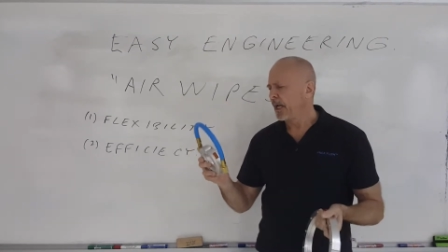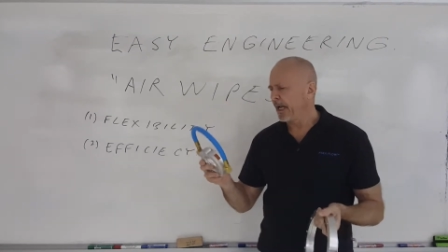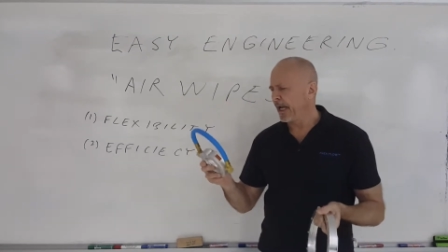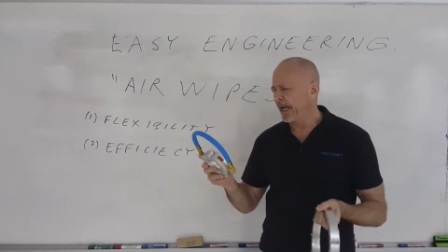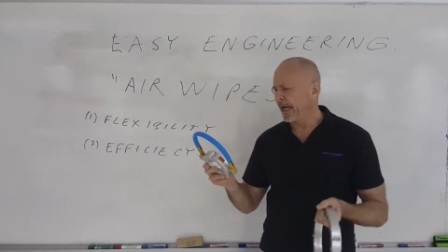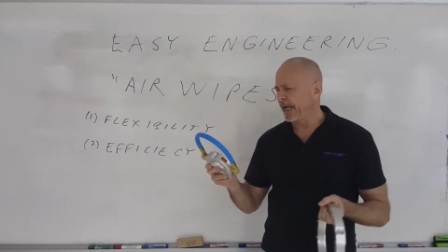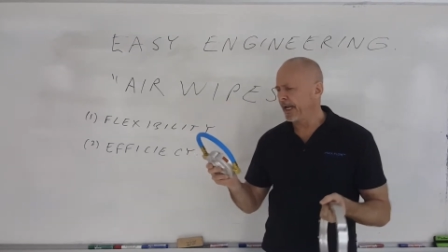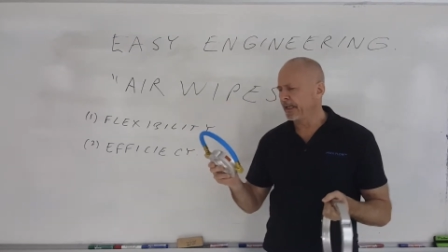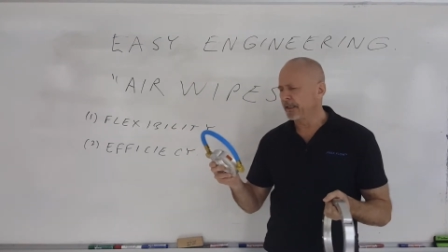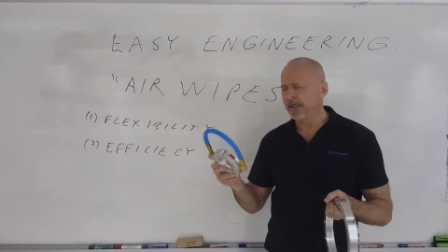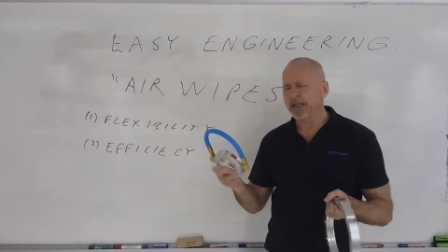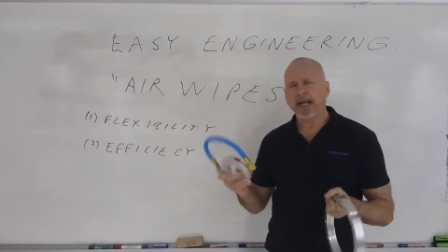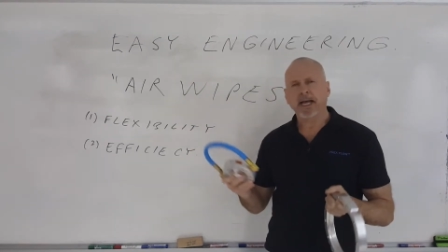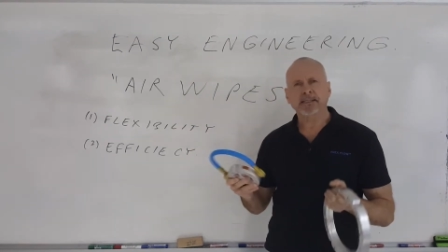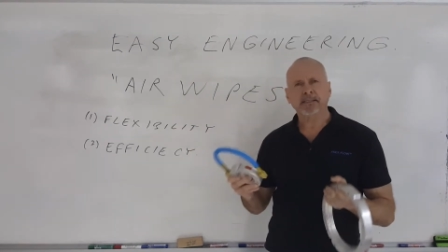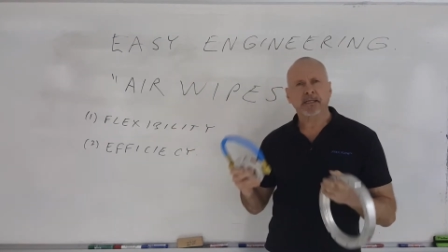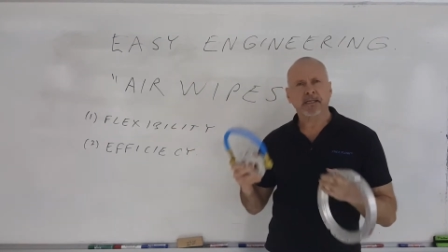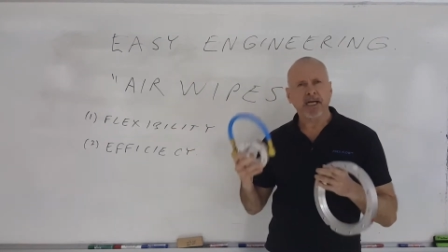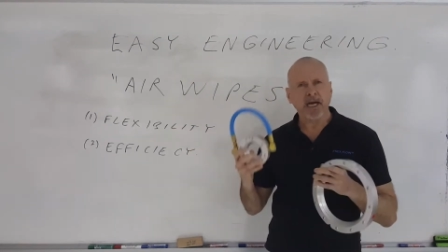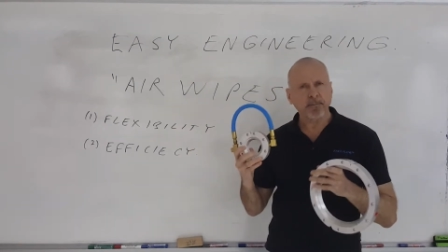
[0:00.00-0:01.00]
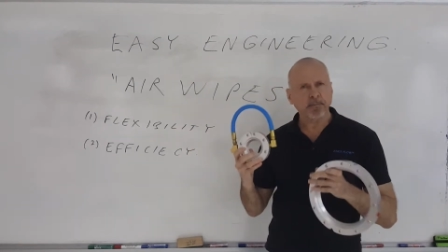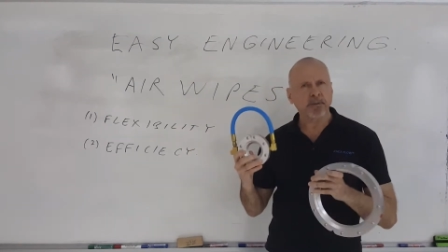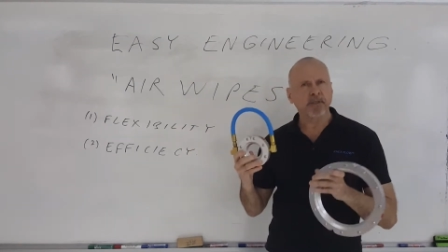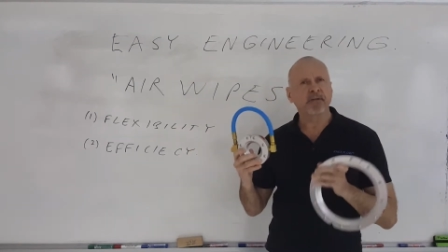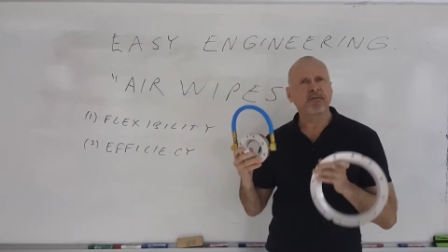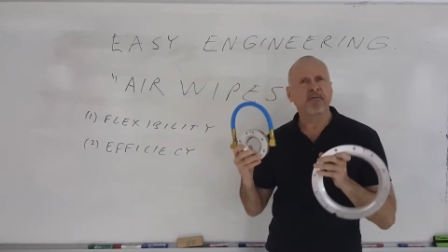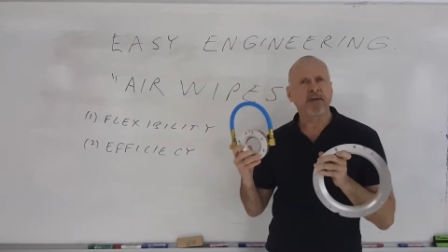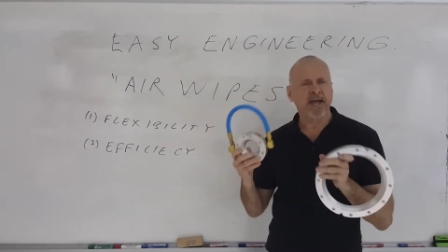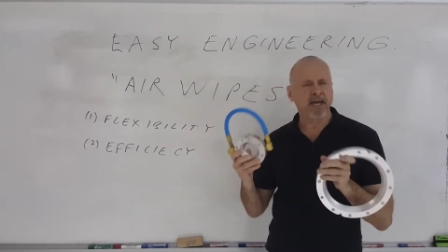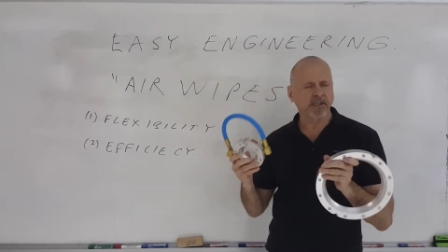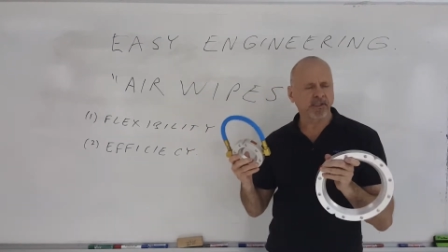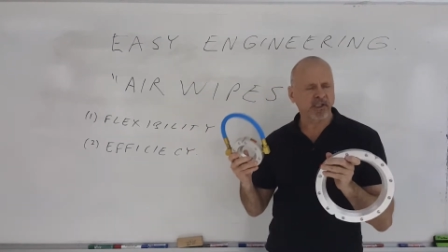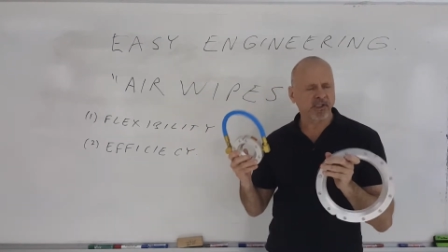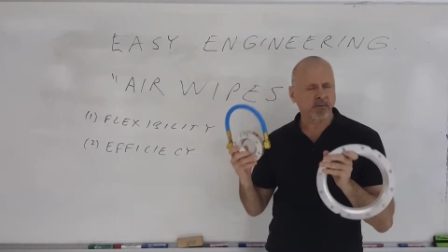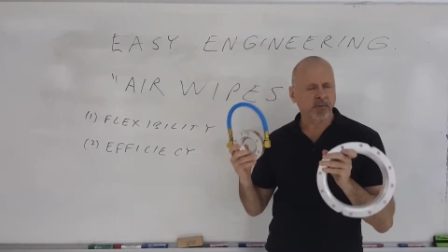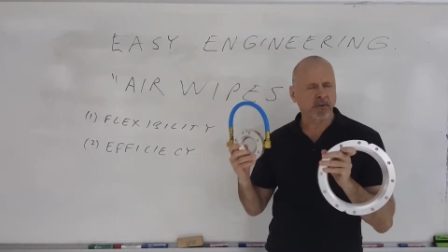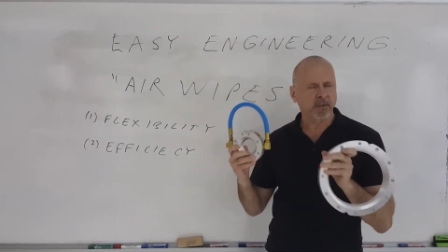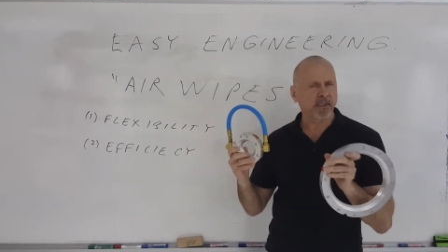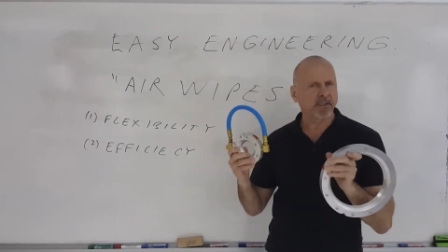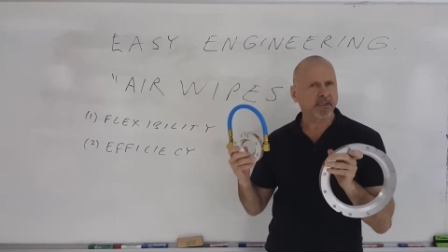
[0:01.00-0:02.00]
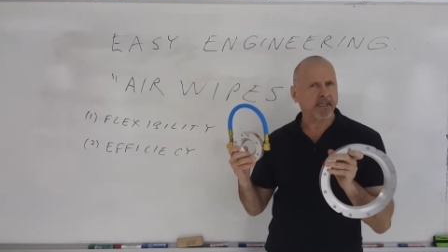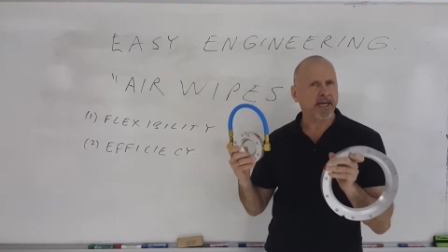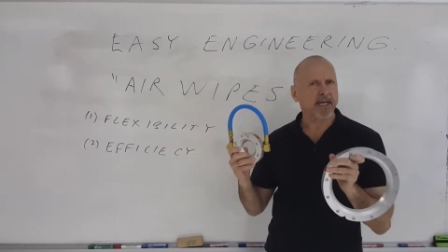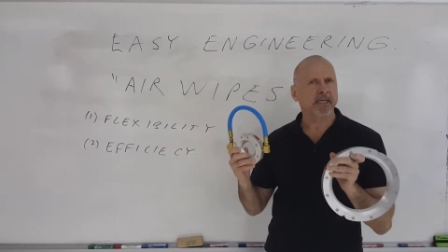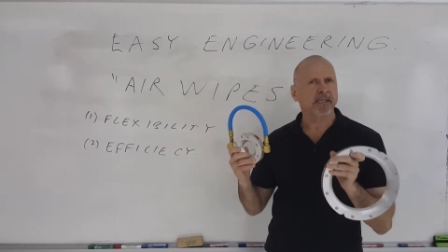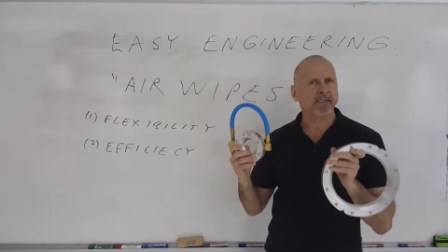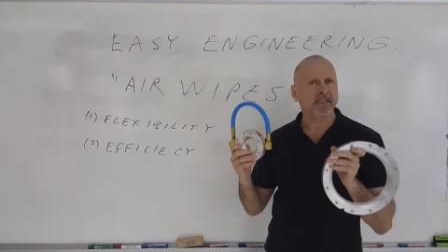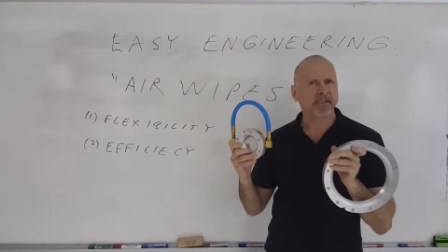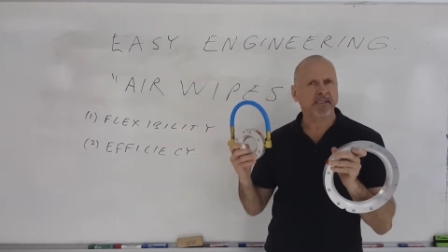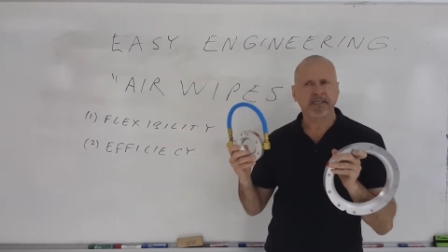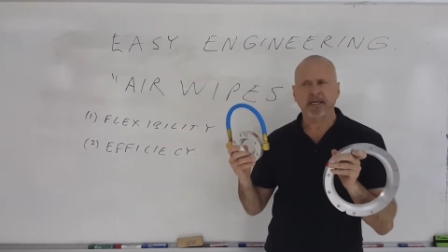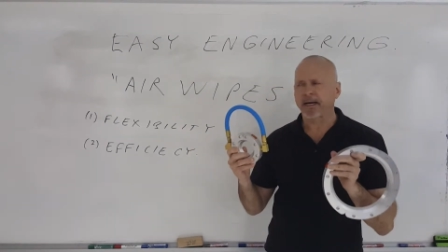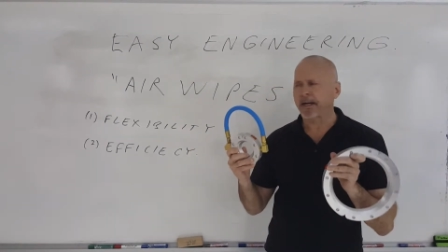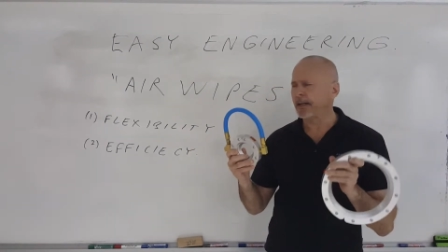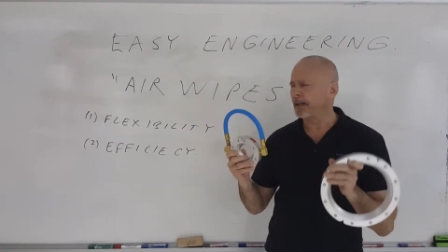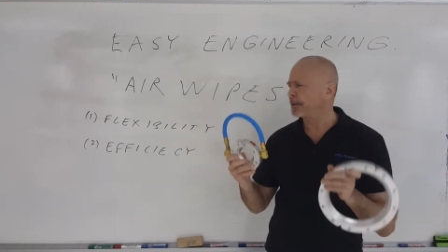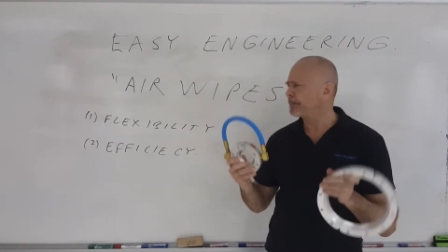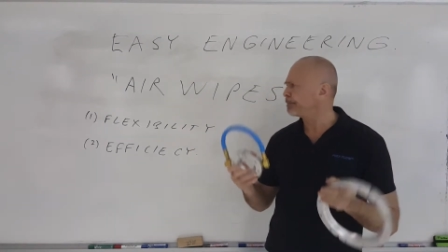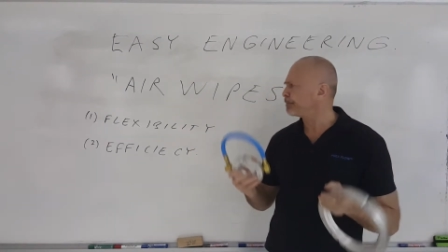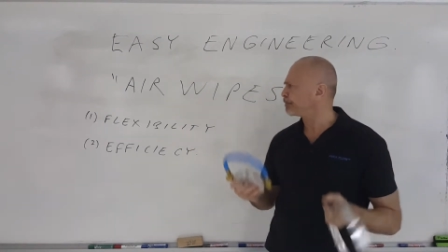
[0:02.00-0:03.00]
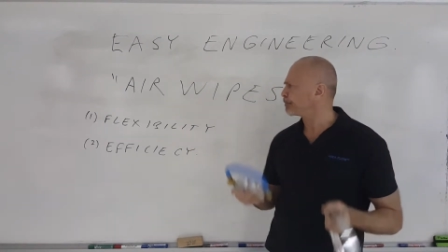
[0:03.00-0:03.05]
and it has a couple advantages with this kind of style.